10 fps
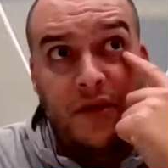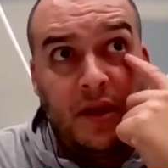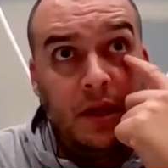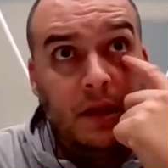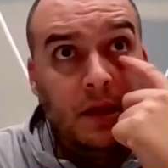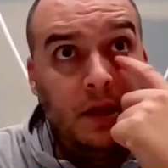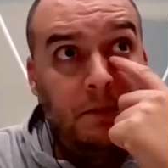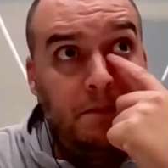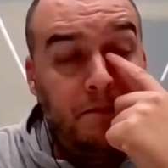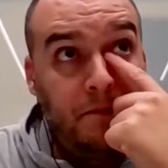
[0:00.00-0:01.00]
think
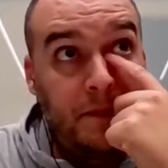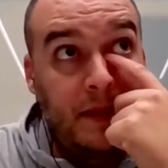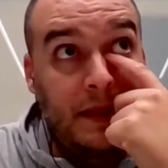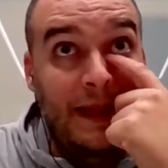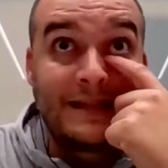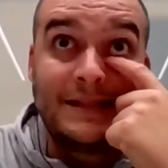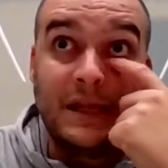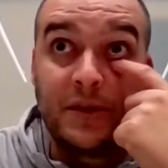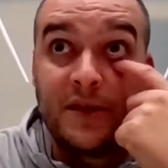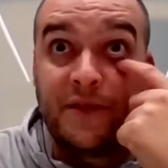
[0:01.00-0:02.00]
he last
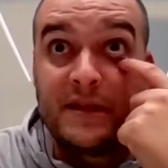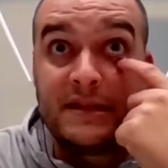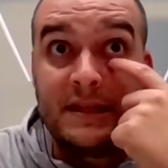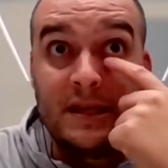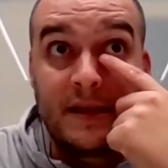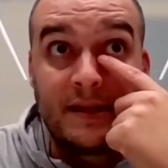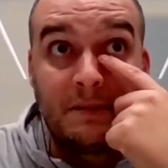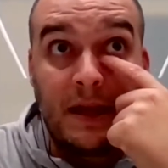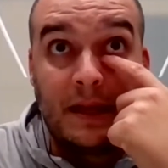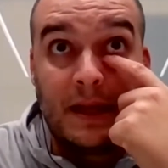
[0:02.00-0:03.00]
year was the first year as
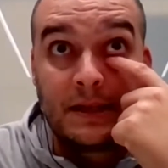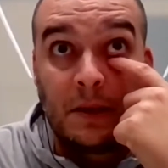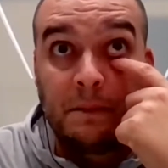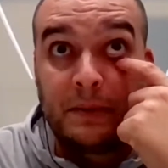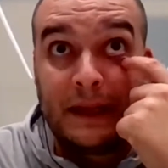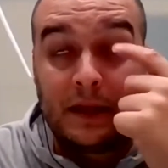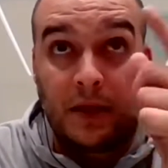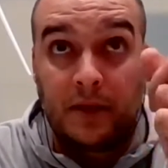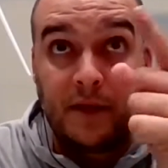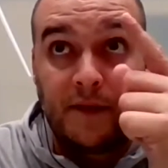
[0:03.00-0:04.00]
he made as complete
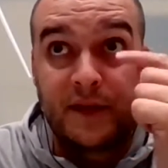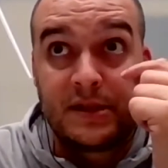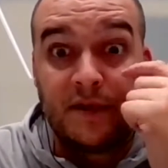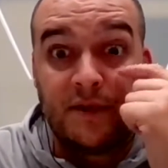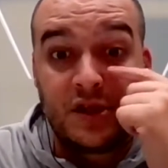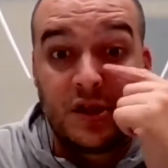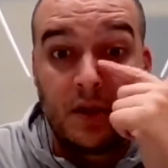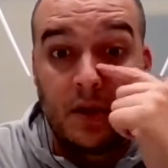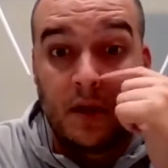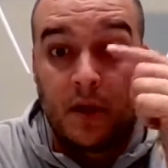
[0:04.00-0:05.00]
on the first
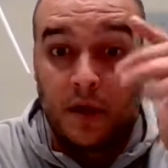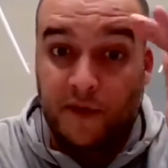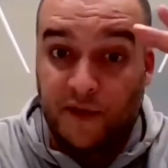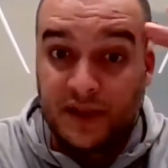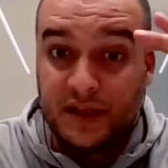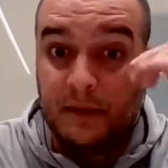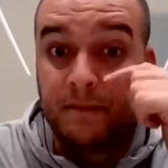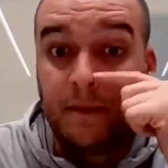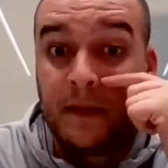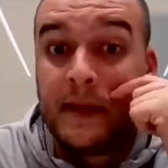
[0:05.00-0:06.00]
division, on the first team.